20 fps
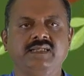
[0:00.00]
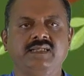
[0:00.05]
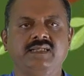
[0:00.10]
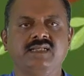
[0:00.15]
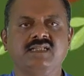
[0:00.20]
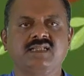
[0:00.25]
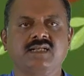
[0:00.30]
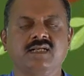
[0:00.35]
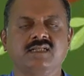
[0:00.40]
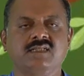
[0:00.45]

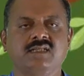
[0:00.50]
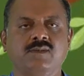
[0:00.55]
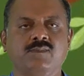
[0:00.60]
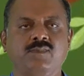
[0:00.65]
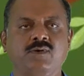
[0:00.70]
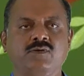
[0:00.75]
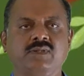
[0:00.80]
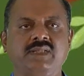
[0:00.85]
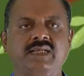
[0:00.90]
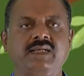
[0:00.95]
discuss
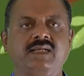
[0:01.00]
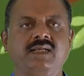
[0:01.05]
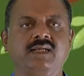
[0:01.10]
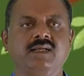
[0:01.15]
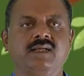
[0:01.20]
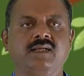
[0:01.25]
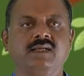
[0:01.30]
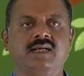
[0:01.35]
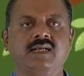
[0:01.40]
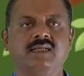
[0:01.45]
about
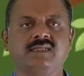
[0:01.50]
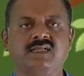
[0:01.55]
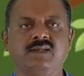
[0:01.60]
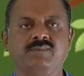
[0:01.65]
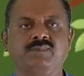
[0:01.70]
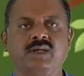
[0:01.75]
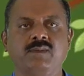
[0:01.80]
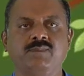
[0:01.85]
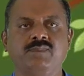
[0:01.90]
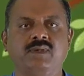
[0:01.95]
the
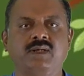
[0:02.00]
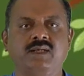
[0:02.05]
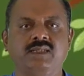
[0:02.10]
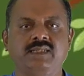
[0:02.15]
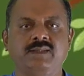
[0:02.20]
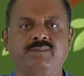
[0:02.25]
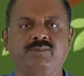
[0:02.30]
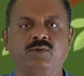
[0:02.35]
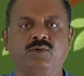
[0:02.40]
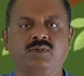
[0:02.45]
concept of
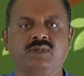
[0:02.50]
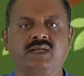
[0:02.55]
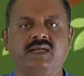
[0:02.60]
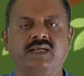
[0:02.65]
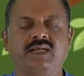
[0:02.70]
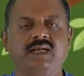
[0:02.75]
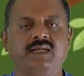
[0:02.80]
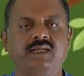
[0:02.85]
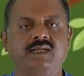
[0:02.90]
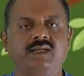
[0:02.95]
the
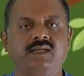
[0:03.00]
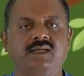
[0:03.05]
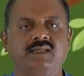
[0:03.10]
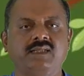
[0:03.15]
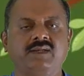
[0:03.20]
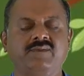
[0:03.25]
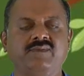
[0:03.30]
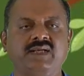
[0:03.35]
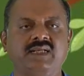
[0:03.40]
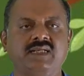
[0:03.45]
Pottali and
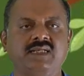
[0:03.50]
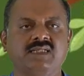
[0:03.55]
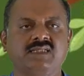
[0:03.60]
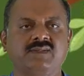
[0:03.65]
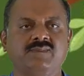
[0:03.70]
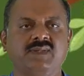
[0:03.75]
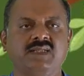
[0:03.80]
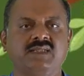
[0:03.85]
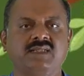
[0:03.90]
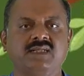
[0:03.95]
the
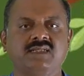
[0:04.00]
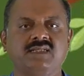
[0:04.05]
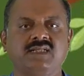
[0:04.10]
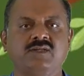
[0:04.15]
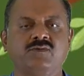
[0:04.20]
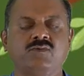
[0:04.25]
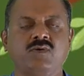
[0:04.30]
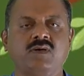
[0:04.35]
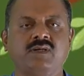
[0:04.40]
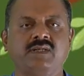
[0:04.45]
various methods
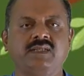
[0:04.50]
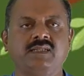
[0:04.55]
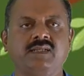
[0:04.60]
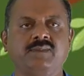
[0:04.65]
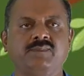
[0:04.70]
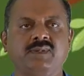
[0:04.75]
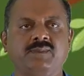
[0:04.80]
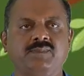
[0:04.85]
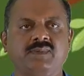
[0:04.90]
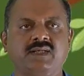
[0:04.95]
involved in
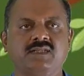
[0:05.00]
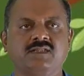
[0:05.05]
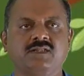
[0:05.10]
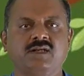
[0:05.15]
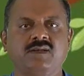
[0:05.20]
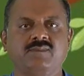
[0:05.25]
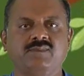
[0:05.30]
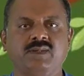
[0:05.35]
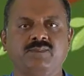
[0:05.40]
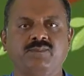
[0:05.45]
the
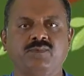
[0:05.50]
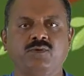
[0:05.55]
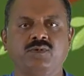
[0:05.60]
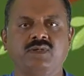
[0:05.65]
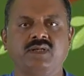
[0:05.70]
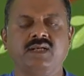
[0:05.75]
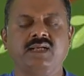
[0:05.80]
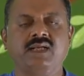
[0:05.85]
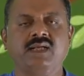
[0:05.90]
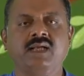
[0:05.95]
preparation of the
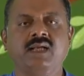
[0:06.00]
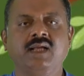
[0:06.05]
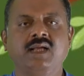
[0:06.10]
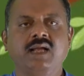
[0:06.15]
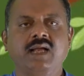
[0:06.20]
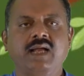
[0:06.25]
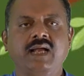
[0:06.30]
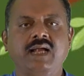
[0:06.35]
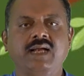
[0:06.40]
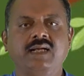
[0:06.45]
Pottali,
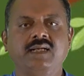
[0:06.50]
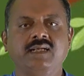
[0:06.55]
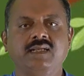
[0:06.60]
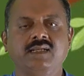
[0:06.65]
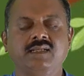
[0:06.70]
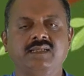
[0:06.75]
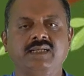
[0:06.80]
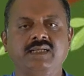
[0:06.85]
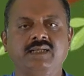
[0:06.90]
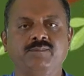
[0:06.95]
and
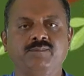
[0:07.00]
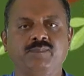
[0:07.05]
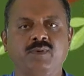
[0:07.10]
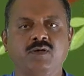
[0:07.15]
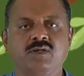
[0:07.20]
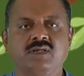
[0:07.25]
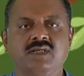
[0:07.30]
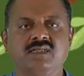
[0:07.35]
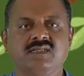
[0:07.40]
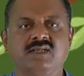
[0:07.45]
the
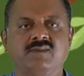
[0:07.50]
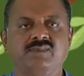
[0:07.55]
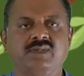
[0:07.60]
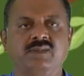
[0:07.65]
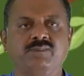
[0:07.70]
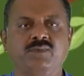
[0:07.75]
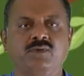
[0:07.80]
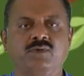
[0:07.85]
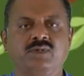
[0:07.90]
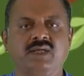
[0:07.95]
importance of the
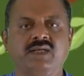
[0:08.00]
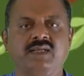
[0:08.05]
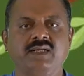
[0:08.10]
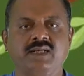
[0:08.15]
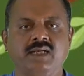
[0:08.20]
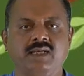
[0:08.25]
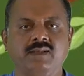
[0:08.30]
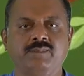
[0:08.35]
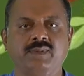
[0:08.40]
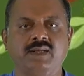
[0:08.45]
Pottali
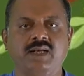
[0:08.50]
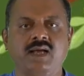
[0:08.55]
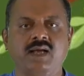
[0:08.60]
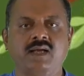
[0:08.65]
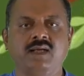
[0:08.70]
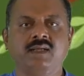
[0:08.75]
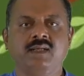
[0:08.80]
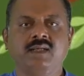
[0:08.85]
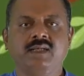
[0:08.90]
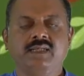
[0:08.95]

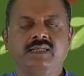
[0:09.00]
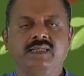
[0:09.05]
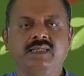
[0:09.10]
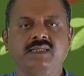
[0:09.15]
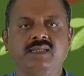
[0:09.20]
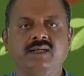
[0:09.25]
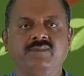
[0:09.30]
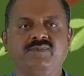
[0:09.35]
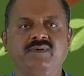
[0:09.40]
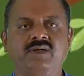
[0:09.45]
Kalpana
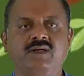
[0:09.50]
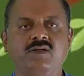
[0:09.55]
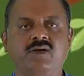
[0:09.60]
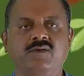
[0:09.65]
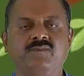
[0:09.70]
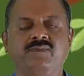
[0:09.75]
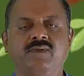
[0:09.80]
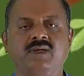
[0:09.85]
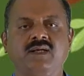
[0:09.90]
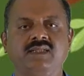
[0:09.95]
in the field
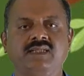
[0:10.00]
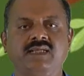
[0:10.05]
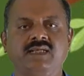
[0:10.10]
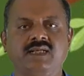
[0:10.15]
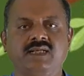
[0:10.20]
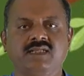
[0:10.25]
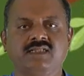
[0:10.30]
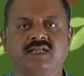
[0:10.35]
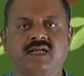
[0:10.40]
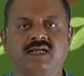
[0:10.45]
of
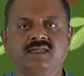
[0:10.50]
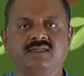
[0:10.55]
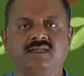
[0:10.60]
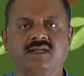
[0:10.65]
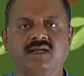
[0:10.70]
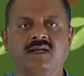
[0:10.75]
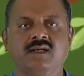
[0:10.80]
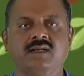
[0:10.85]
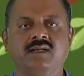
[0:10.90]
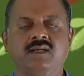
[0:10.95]
the
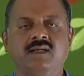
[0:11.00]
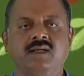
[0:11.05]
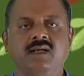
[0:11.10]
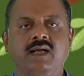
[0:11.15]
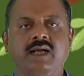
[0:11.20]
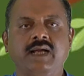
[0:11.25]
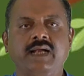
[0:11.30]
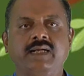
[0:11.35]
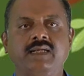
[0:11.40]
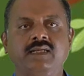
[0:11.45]
Rasashastra,
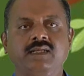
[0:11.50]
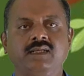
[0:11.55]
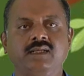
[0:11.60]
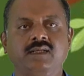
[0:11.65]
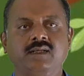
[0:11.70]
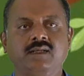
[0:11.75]
and